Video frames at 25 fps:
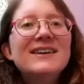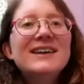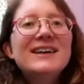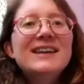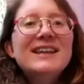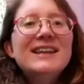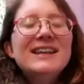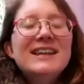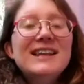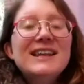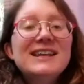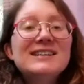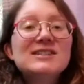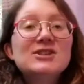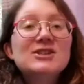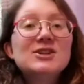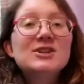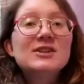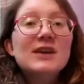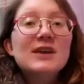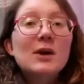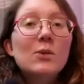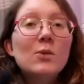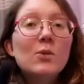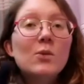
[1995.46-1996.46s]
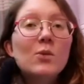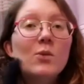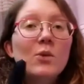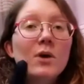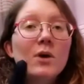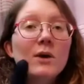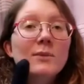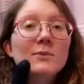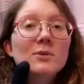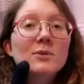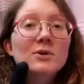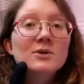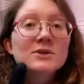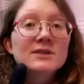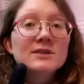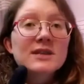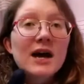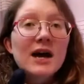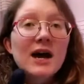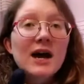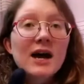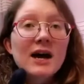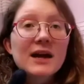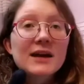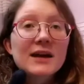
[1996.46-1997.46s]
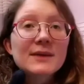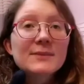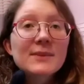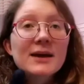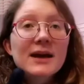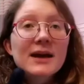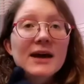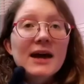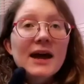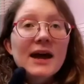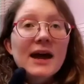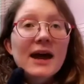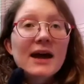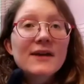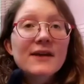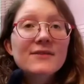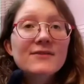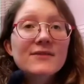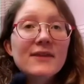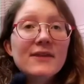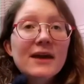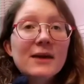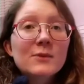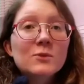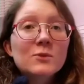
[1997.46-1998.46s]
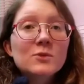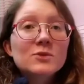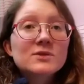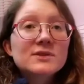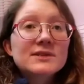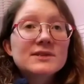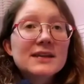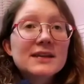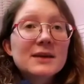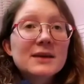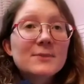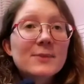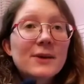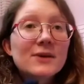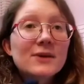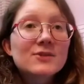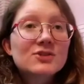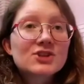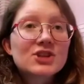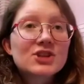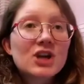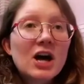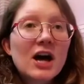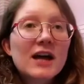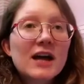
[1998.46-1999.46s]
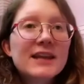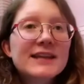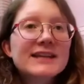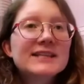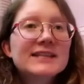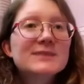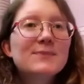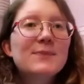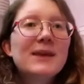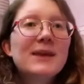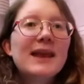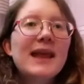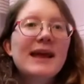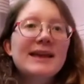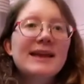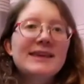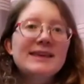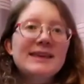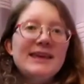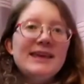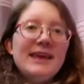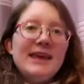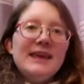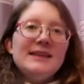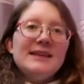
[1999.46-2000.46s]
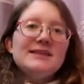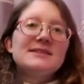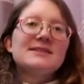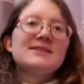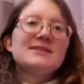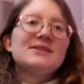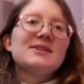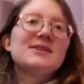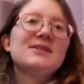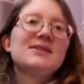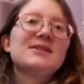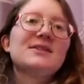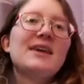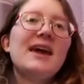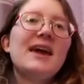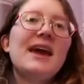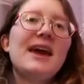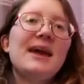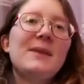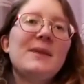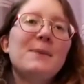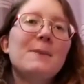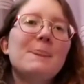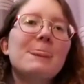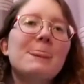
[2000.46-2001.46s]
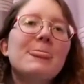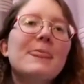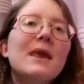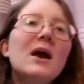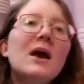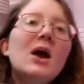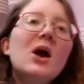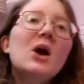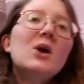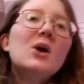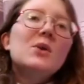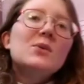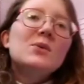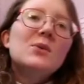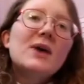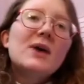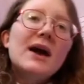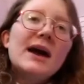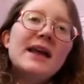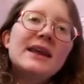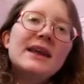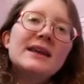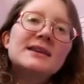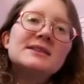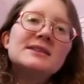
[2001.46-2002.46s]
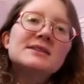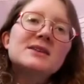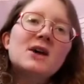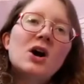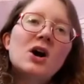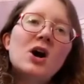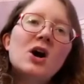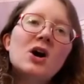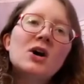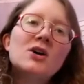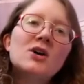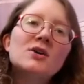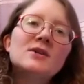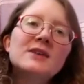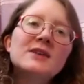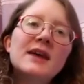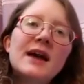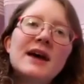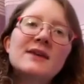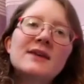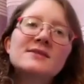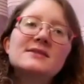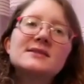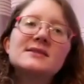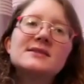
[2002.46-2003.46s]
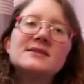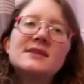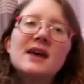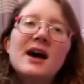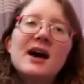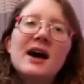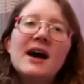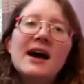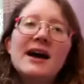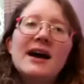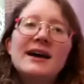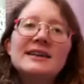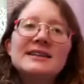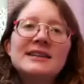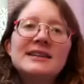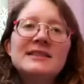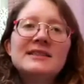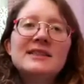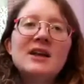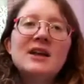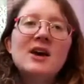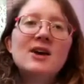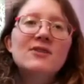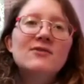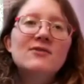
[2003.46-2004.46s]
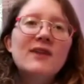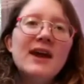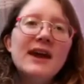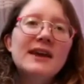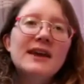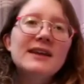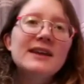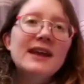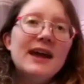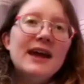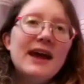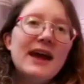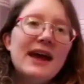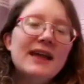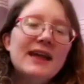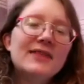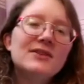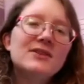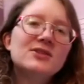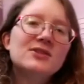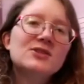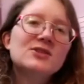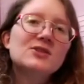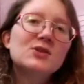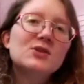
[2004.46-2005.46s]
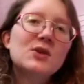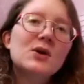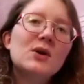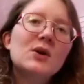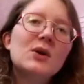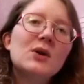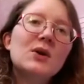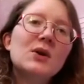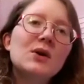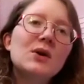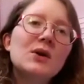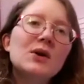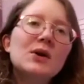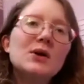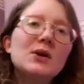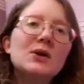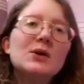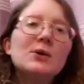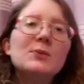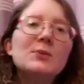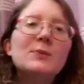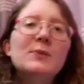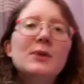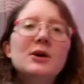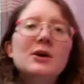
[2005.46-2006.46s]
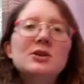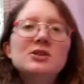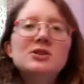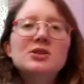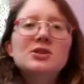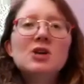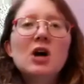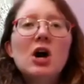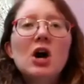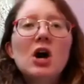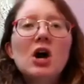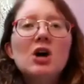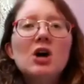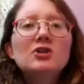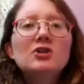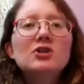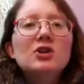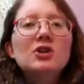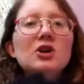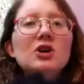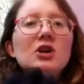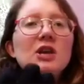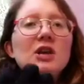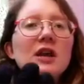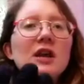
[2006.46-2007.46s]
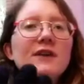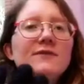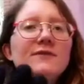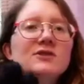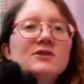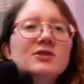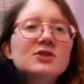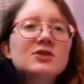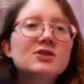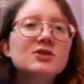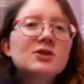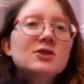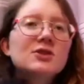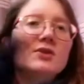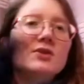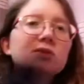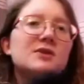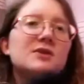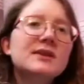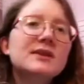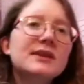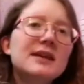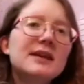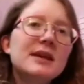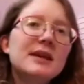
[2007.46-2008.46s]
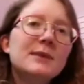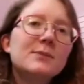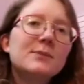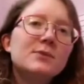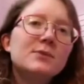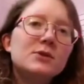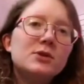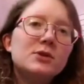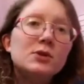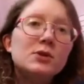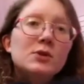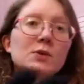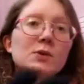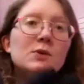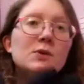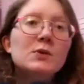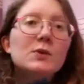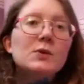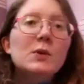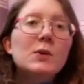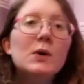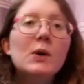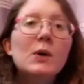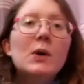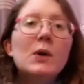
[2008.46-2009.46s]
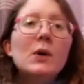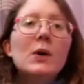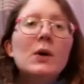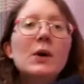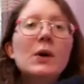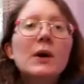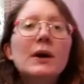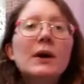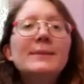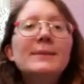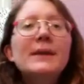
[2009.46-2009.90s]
Let's do that one more time and then we'll sing about Charlie's blanket, okay? When it's cold outside in the rain and the snow, put on your gloves to keep you warm.